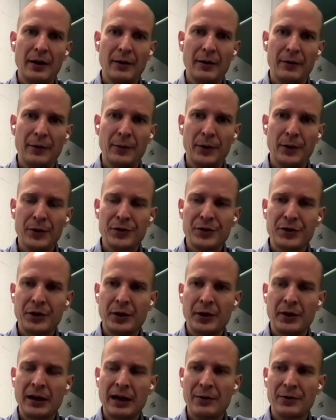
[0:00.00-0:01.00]
uh, for most
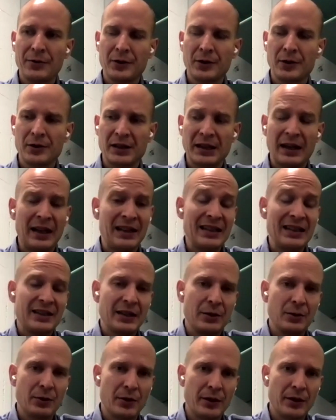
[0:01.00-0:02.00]
households, at
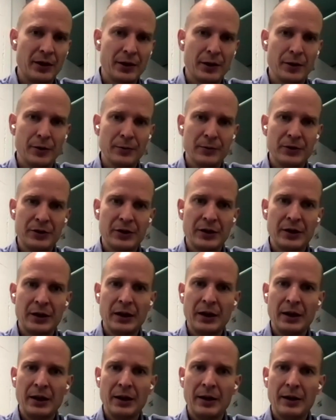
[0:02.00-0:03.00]
least in Nordic homes.
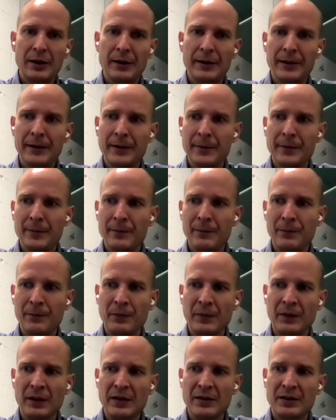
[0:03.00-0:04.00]
Yeah. Um,
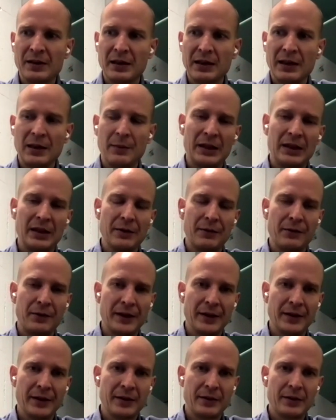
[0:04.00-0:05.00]
it's a little bit
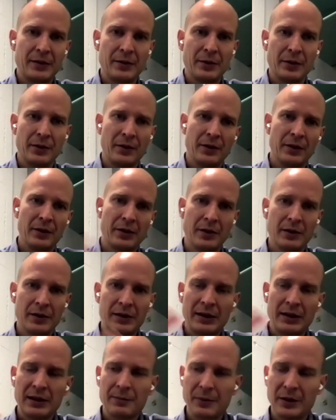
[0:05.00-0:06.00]
different on, on the
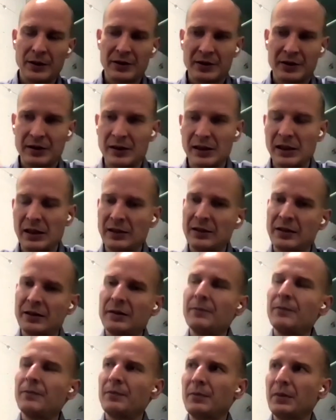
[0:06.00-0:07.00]
continent, but still
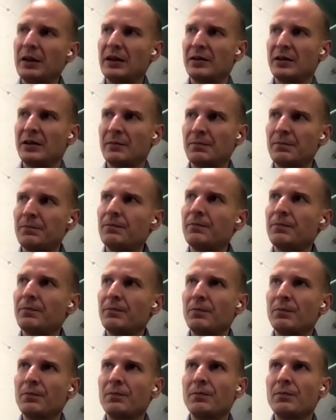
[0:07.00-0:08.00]
it's, it's, a,
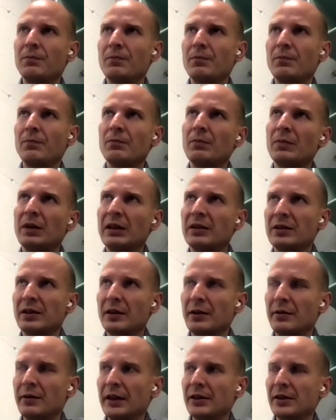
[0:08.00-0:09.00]
it's
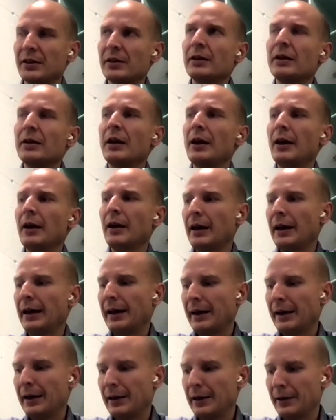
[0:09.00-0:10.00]
a direction.
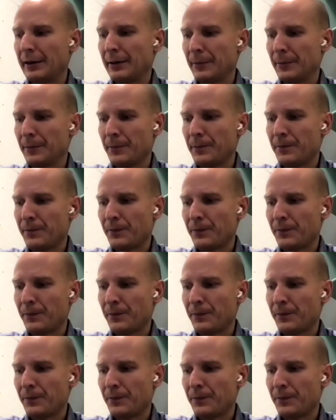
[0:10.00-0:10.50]
And